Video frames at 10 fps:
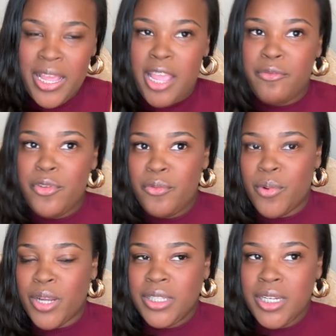If you've
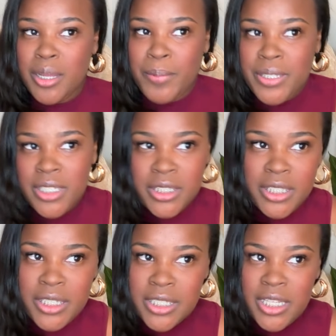worked in a
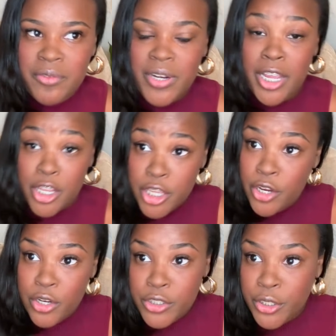position, let's say for like a
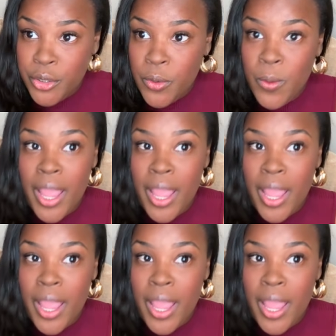year or two,